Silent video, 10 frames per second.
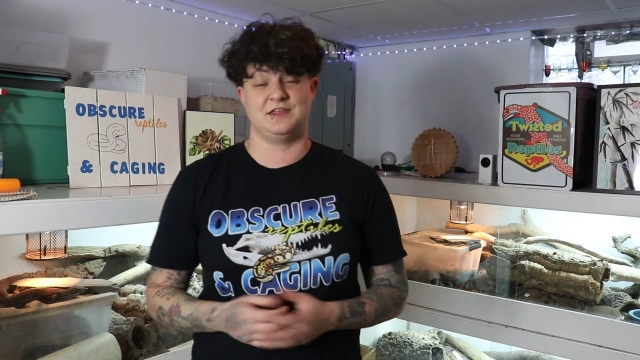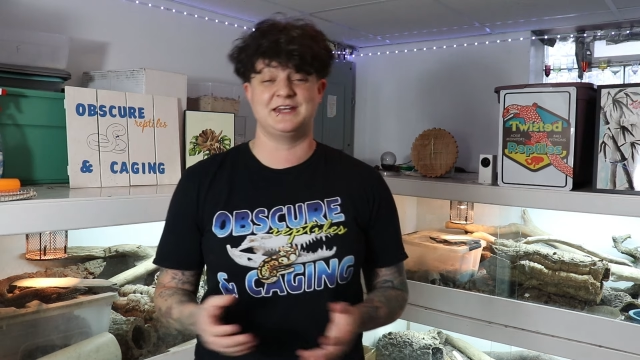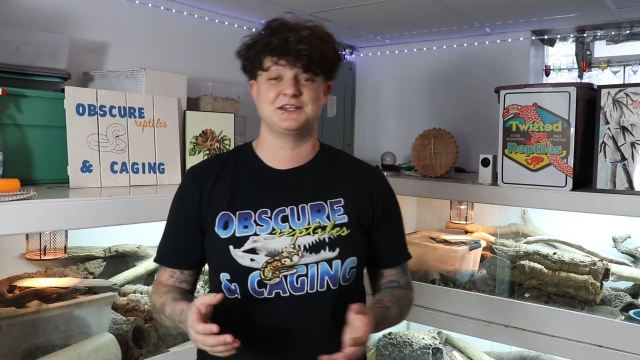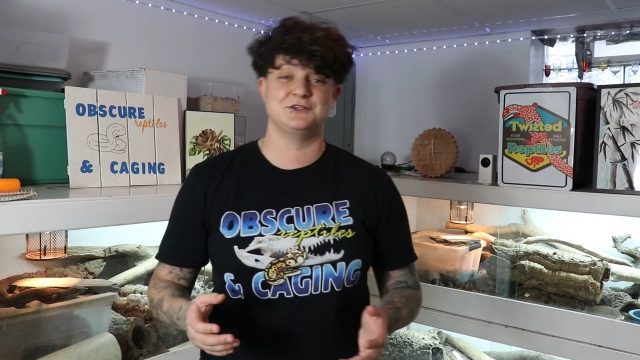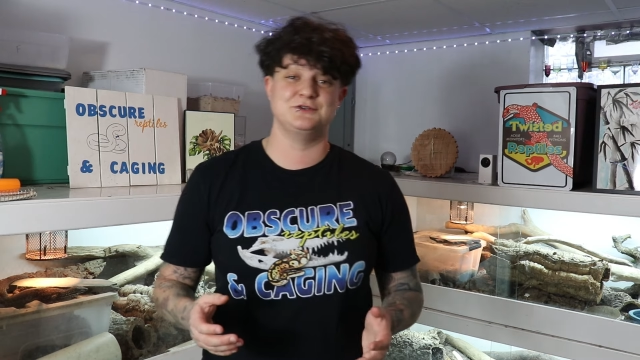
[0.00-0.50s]
That
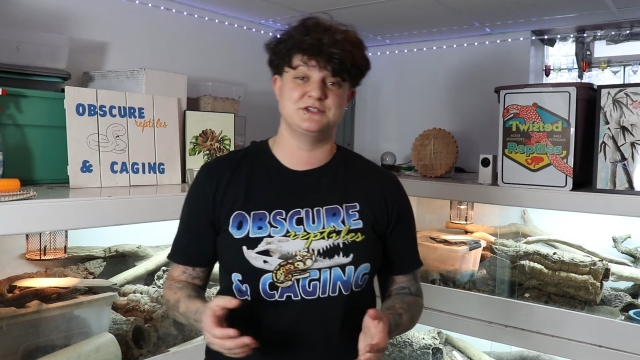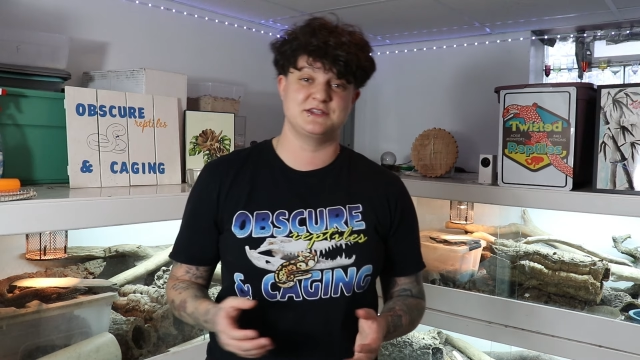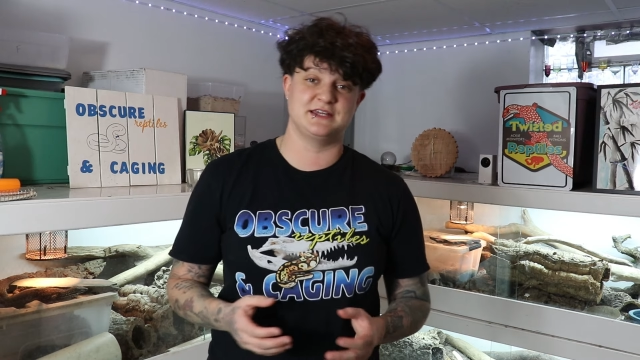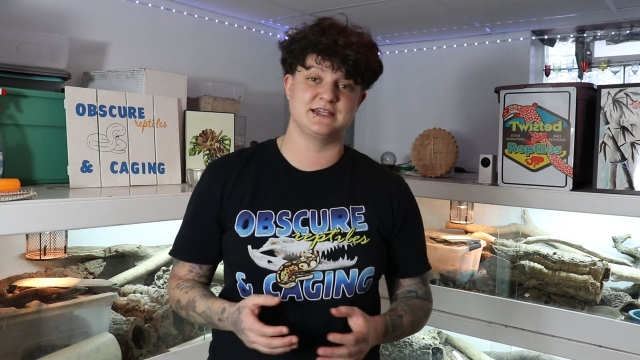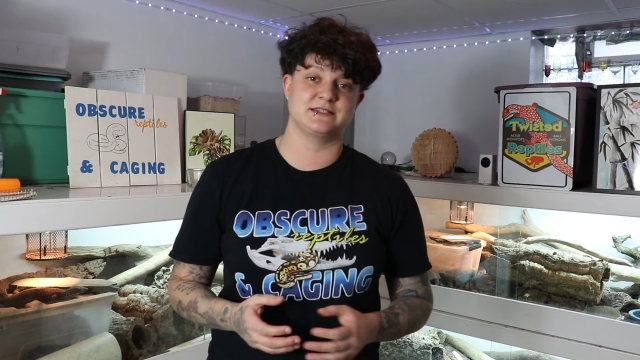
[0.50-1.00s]
includes
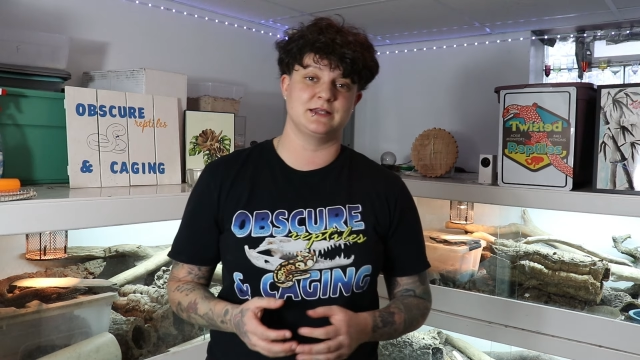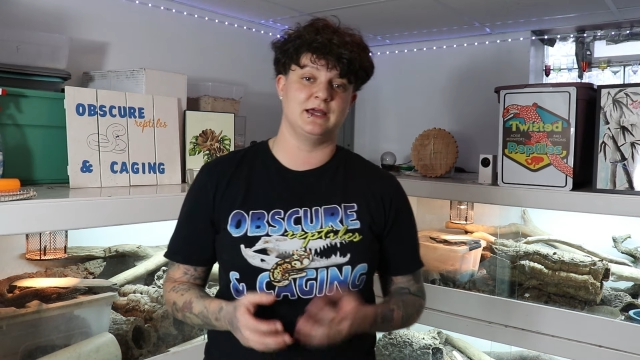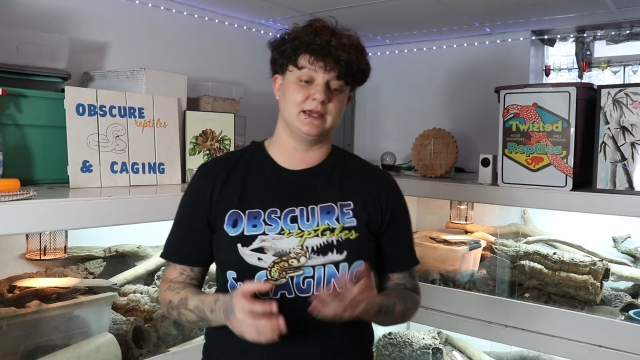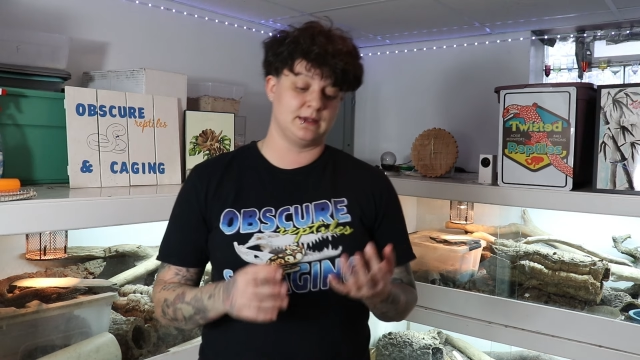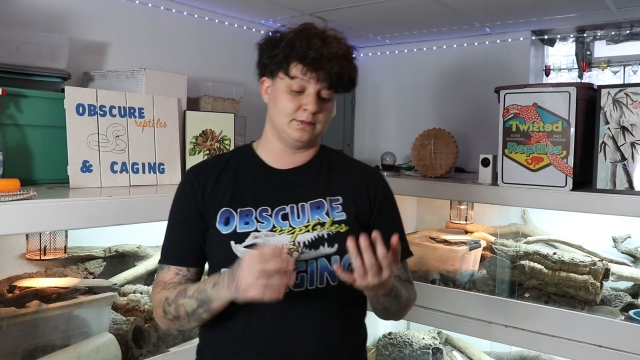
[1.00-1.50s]
things
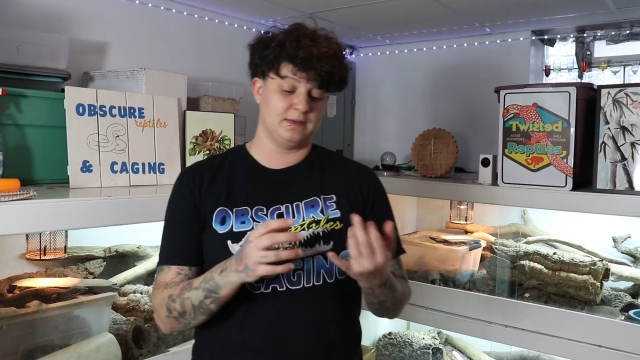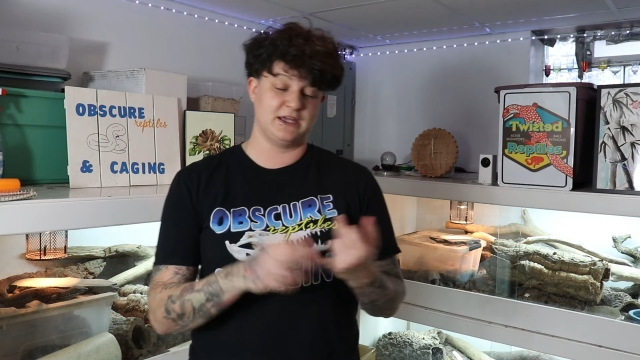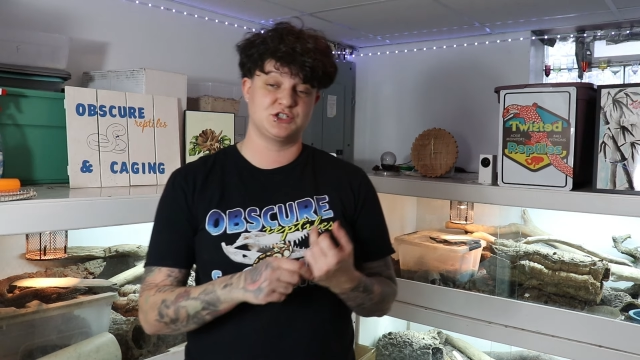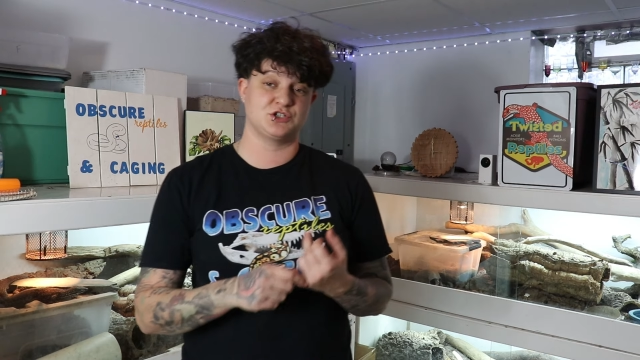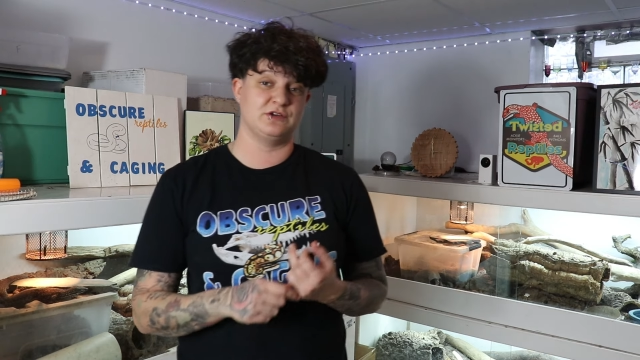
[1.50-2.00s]
like
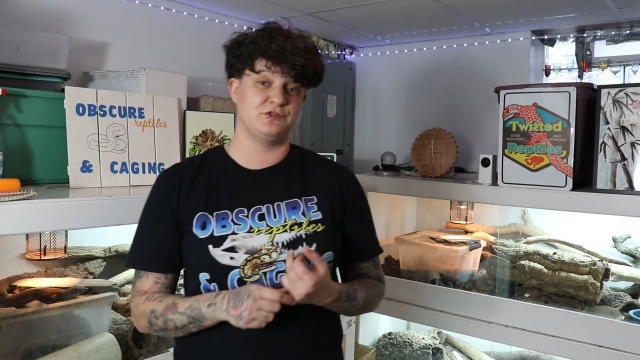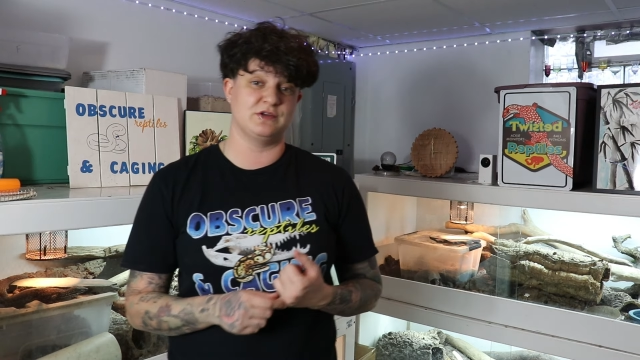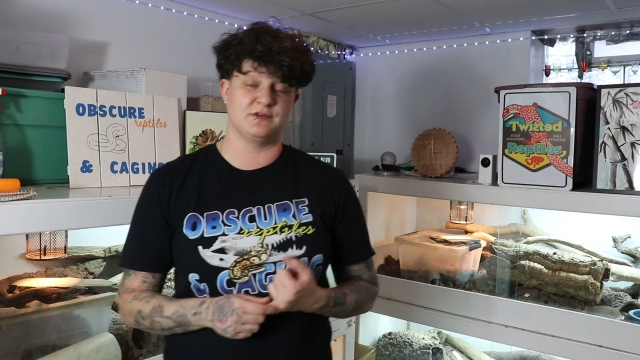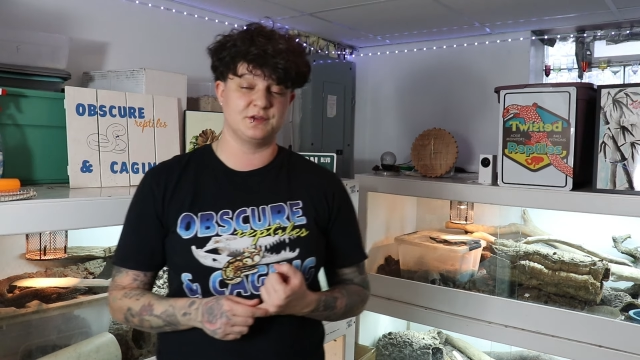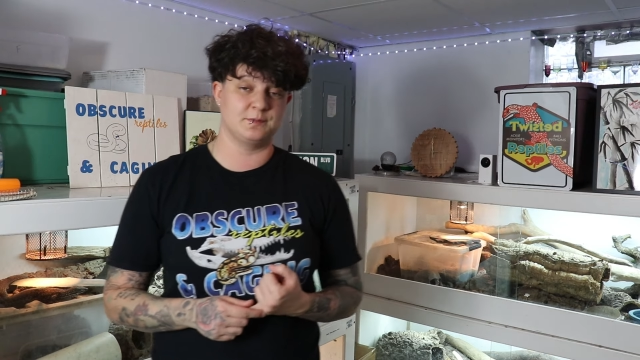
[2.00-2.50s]
make sure if you
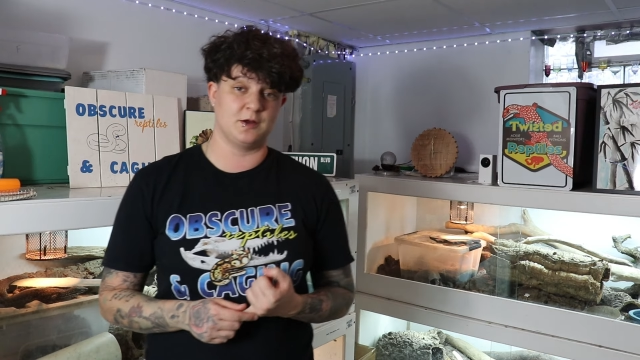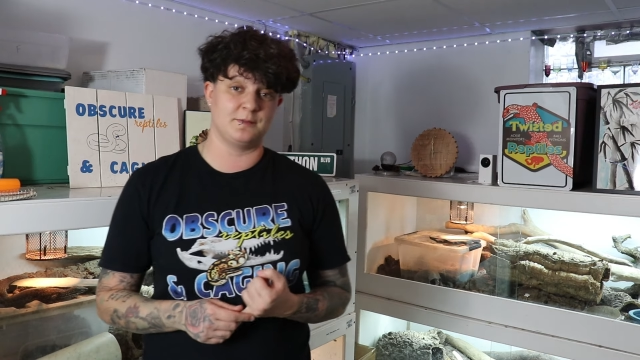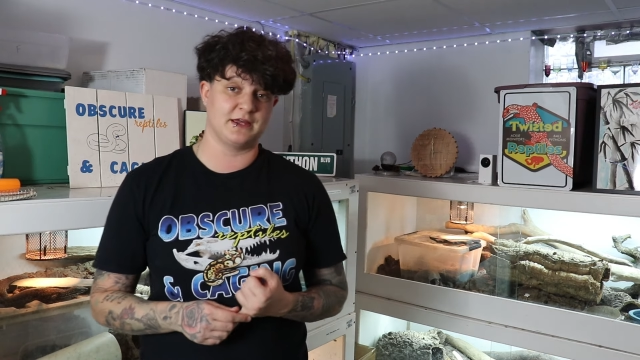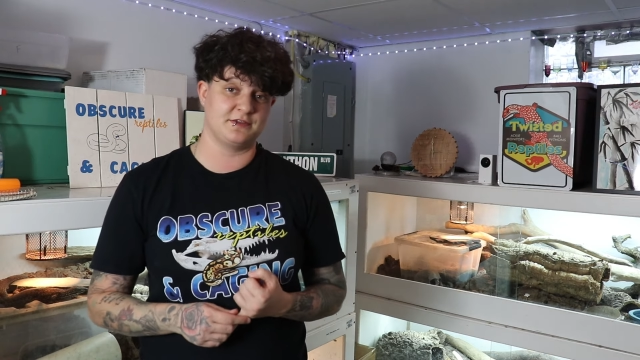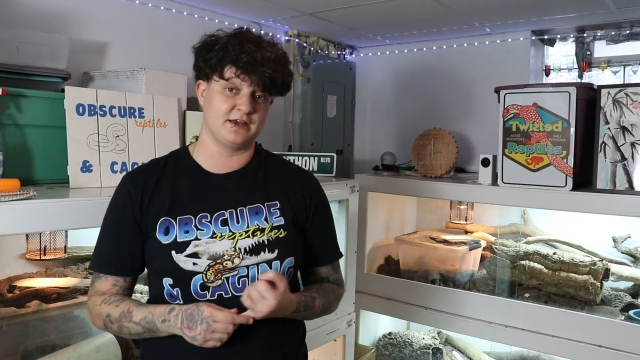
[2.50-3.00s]
have other ball
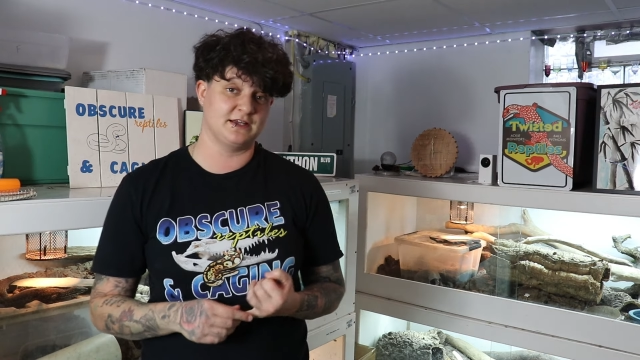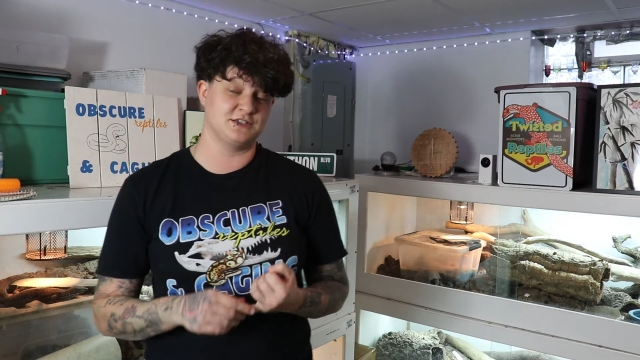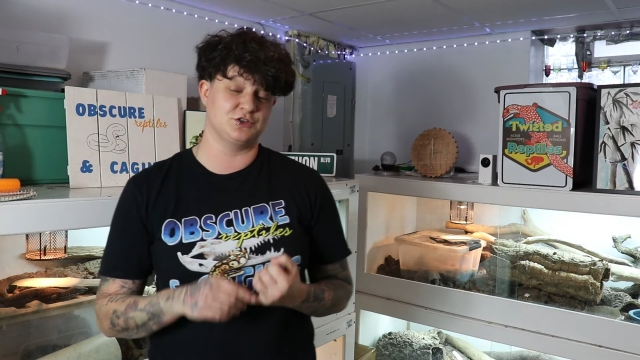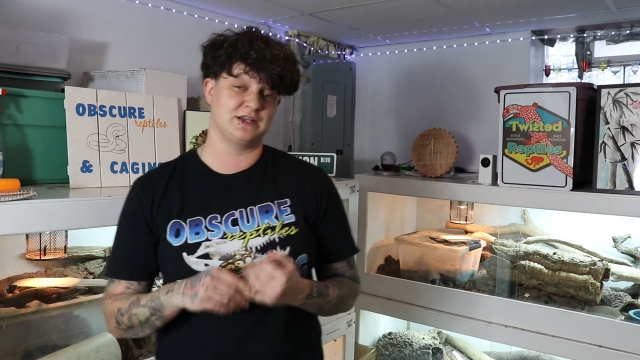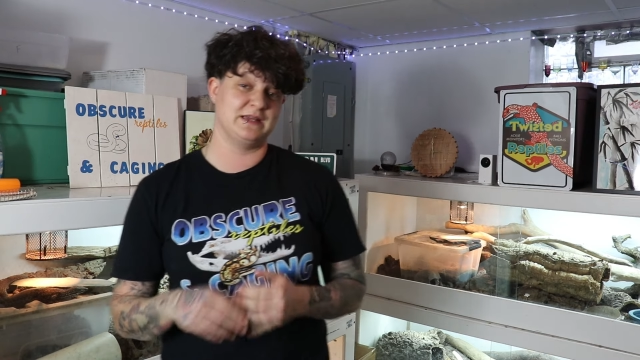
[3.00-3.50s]

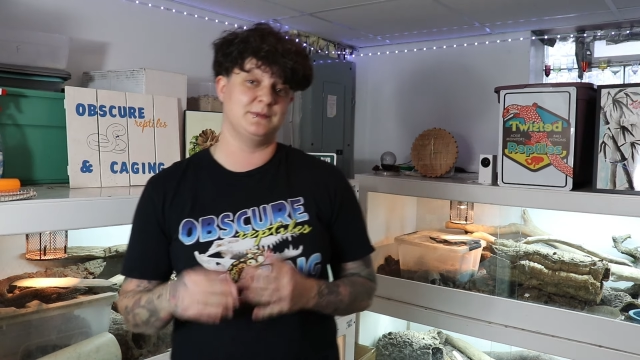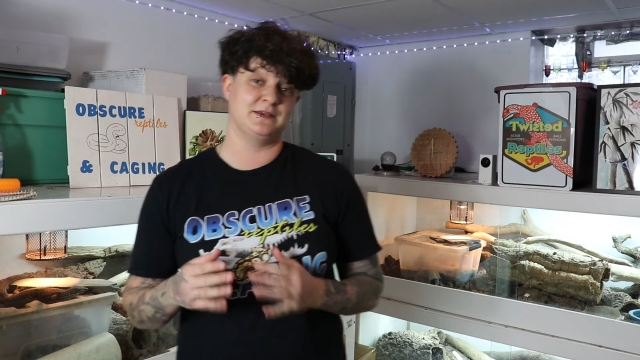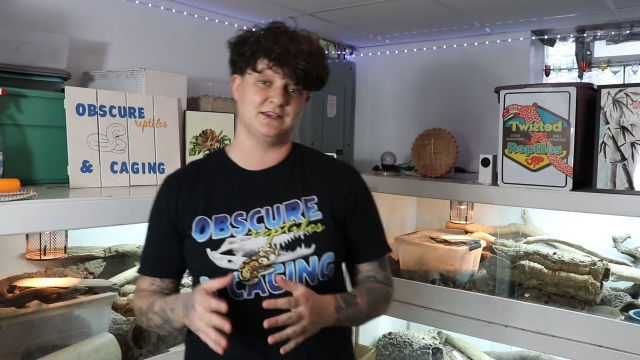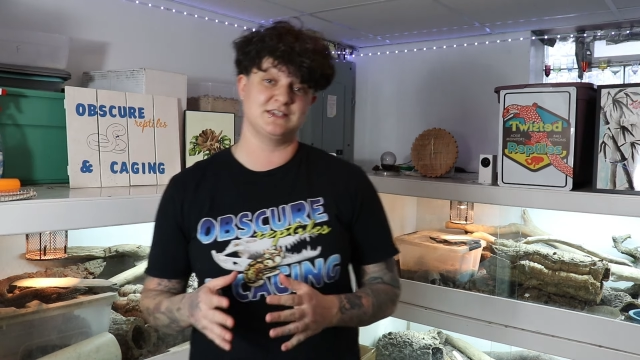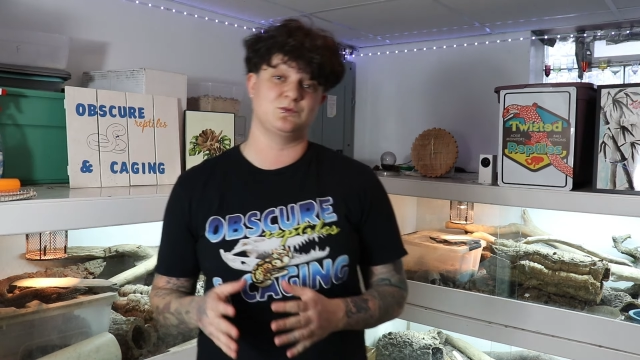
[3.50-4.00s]
pythons, you're
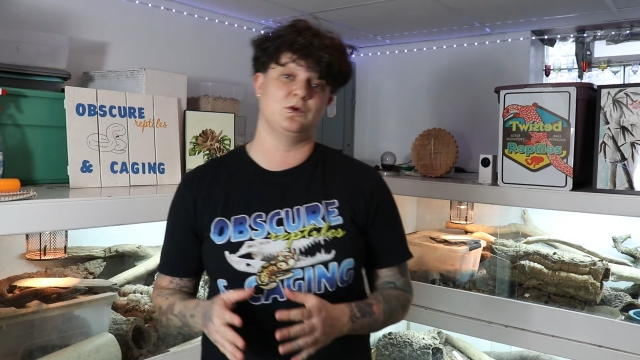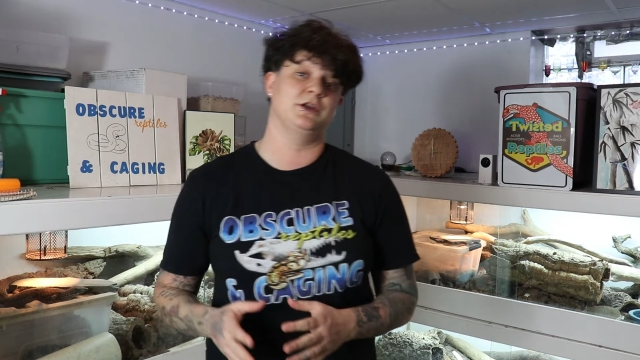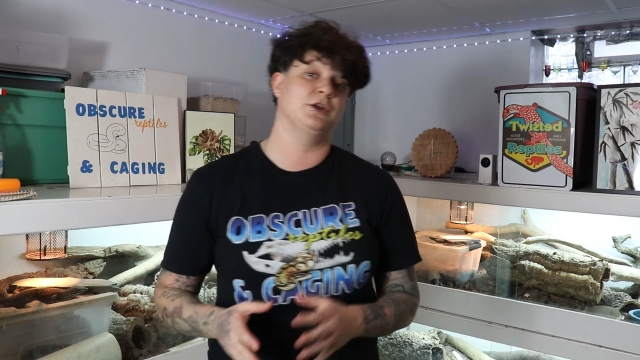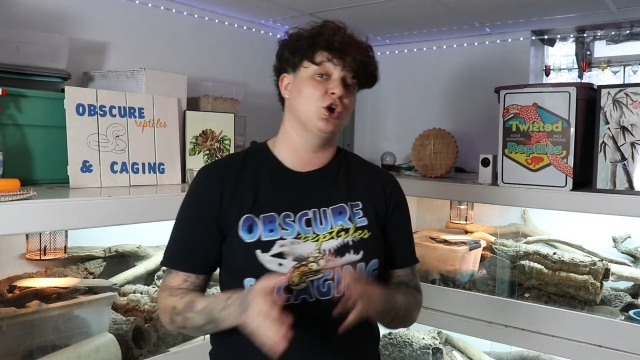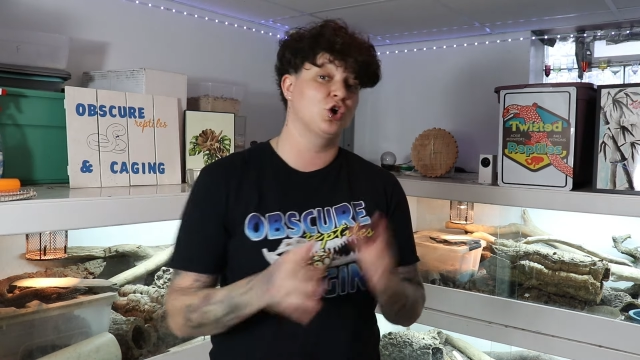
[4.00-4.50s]
keeping this one